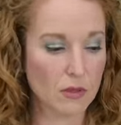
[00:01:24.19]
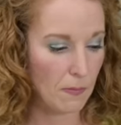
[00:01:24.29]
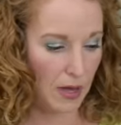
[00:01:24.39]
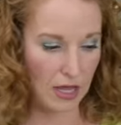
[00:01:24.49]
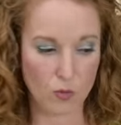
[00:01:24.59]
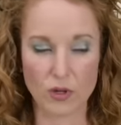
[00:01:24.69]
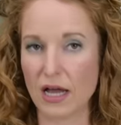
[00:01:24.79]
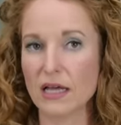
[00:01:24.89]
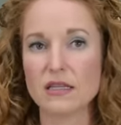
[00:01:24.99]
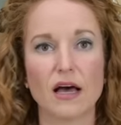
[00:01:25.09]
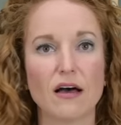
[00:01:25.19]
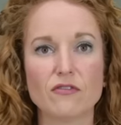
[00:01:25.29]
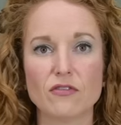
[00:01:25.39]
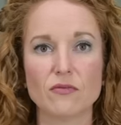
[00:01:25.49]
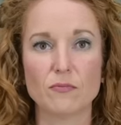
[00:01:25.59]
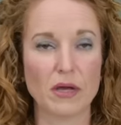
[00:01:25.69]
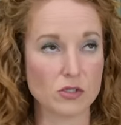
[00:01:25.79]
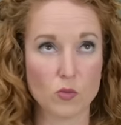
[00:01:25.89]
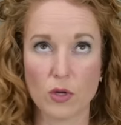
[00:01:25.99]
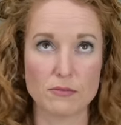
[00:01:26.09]
buying what I love
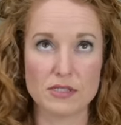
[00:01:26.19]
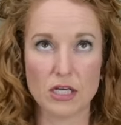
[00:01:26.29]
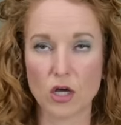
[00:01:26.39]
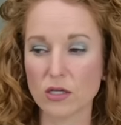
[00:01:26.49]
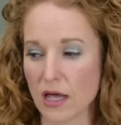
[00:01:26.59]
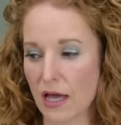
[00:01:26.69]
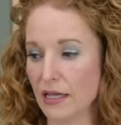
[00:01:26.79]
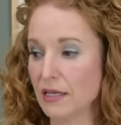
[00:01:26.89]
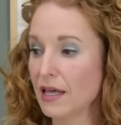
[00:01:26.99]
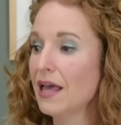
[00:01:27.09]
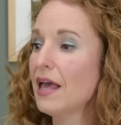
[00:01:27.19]
based on what I'm seeing online,